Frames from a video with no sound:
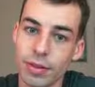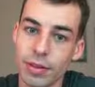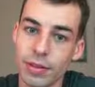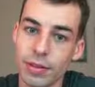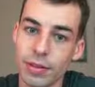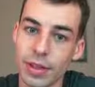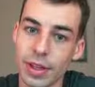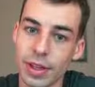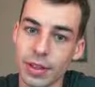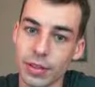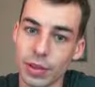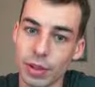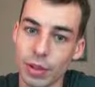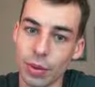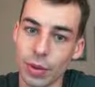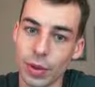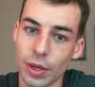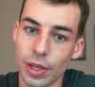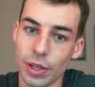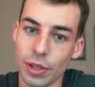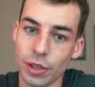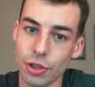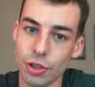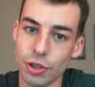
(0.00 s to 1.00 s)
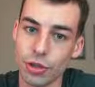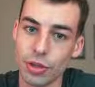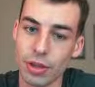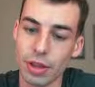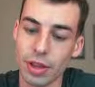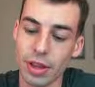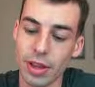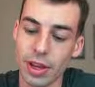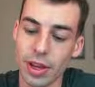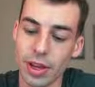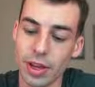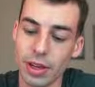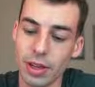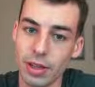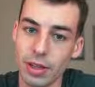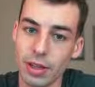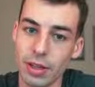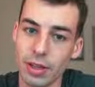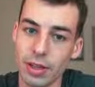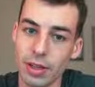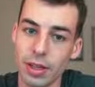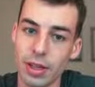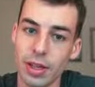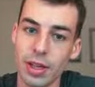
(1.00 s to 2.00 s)
that's our range, then
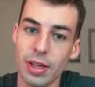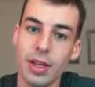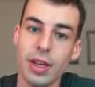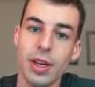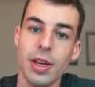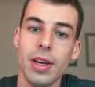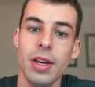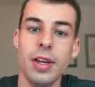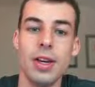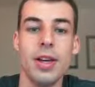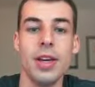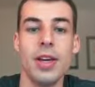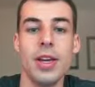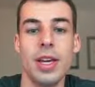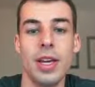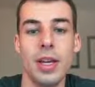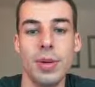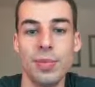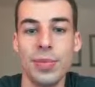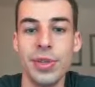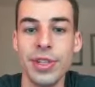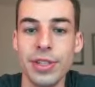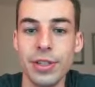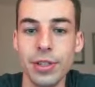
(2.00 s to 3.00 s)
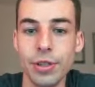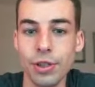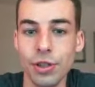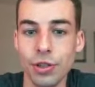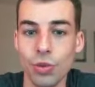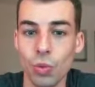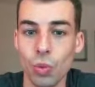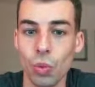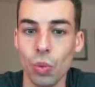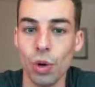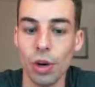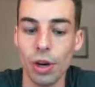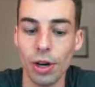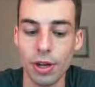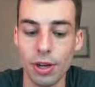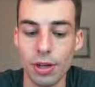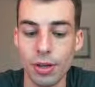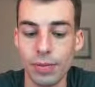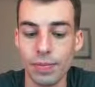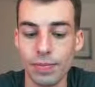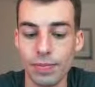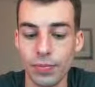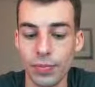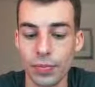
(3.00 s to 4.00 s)
in position 1
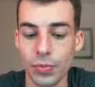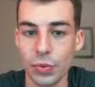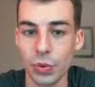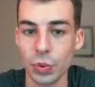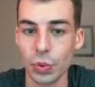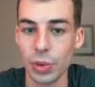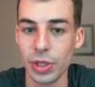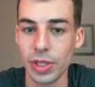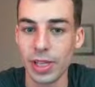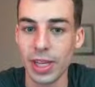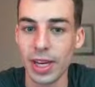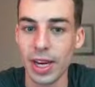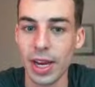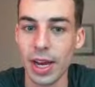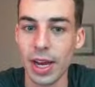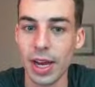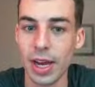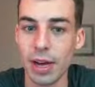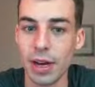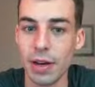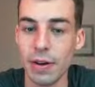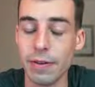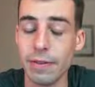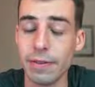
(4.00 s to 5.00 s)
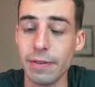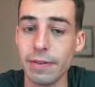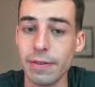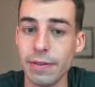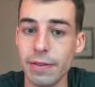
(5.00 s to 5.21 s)
we can have